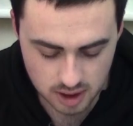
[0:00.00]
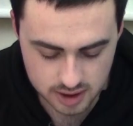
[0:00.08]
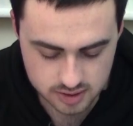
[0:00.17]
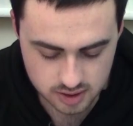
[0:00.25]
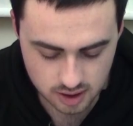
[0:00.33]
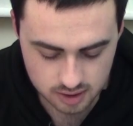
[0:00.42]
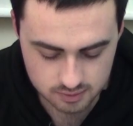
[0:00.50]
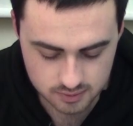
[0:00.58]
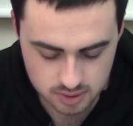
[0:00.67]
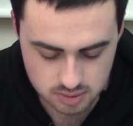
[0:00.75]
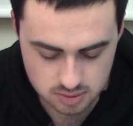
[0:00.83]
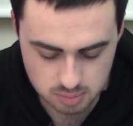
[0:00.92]
Place
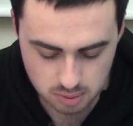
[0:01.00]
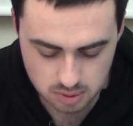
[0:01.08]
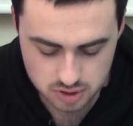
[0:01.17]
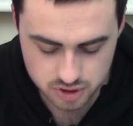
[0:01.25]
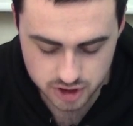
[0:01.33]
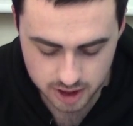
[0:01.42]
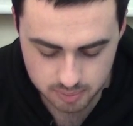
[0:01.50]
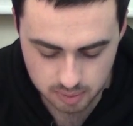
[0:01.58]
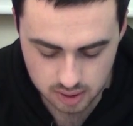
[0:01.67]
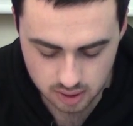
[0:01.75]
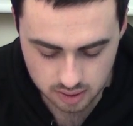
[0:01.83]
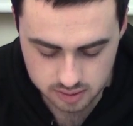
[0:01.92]
unfiltered water
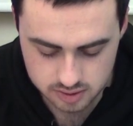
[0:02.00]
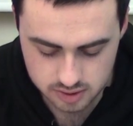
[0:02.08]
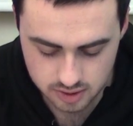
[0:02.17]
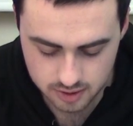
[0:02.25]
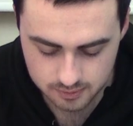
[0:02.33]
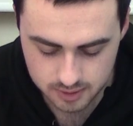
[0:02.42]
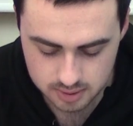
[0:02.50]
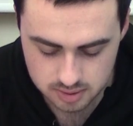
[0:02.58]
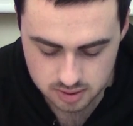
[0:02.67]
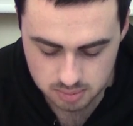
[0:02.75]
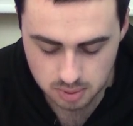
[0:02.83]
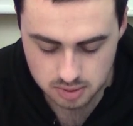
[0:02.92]
chamber onto the
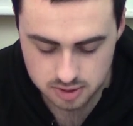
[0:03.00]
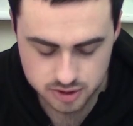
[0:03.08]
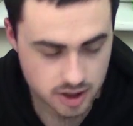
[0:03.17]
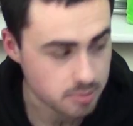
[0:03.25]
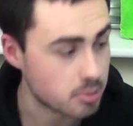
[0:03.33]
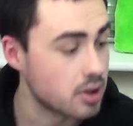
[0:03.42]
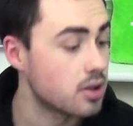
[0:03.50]
filtered water chamber.